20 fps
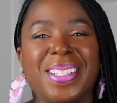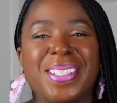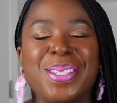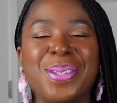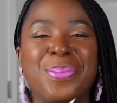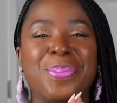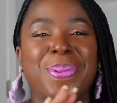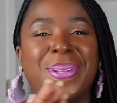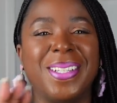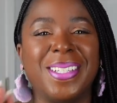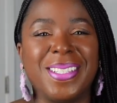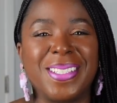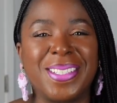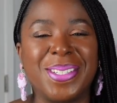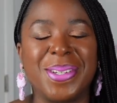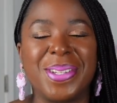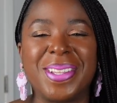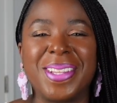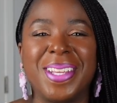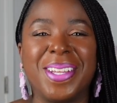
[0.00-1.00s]
So please
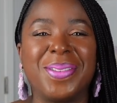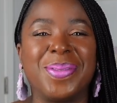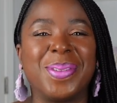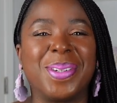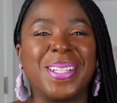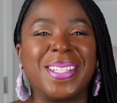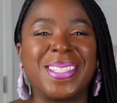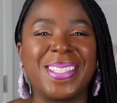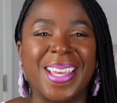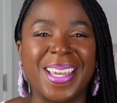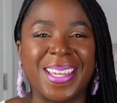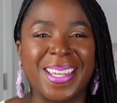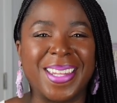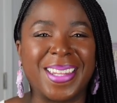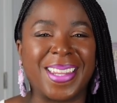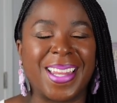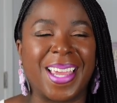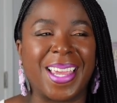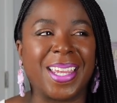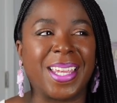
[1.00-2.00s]
don't think for a
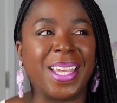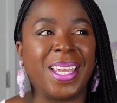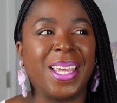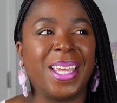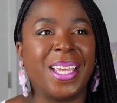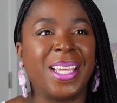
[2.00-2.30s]
second like,